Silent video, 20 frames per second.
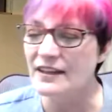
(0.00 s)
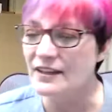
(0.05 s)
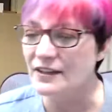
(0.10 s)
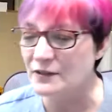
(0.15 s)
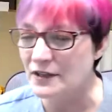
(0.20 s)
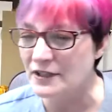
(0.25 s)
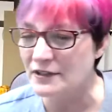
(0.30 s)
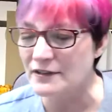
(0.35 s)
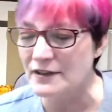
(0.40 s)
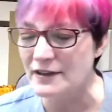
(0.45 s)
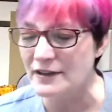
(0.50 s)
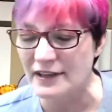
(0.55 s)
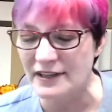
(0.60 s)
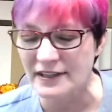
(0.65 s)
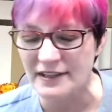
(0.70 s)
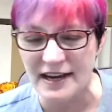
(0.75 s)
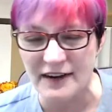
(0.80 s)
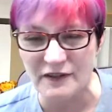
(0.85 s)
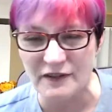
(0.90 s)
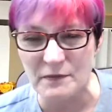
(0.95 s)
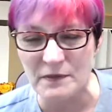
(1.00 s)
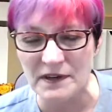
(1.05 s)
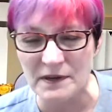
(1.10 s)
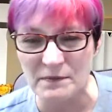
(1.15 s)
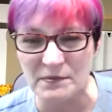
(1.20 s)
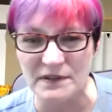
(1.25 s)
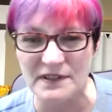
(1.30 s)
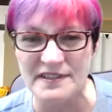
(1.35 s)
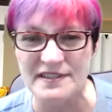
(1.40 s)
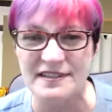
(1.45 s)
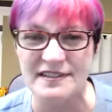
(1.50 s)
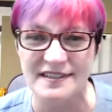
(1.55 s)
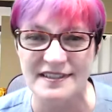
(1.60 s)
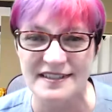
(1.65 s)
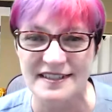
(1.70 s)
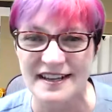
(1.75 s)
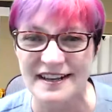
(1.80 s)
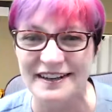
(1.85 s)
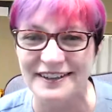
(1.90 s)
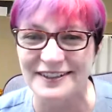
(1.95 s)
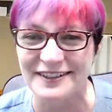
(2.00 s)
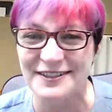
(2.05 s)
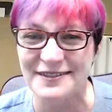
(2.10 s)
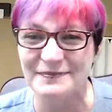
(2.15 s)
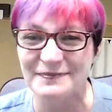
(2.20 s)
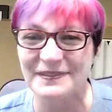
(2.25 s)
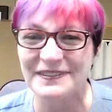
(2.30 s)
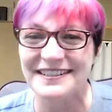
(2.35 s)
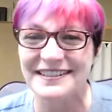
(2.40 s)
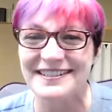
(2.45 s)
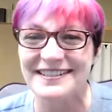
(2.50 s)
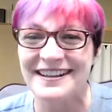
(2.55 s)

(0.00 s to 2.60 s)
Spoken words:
you. Could everybody please in sales, please,